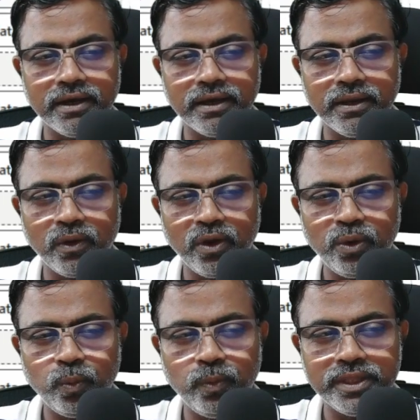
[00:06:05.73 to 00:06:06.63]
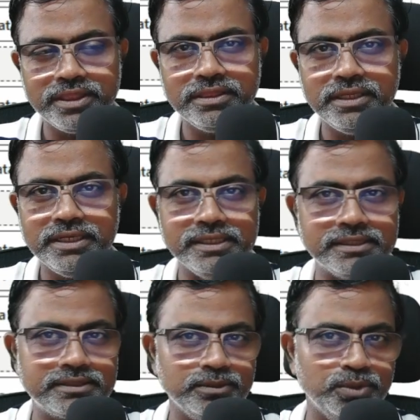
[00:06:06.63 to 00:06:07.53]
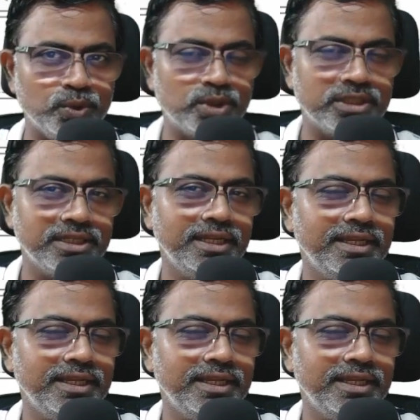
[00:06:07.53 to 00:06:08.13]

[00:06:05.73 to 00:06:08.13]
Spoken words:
along with the distribution,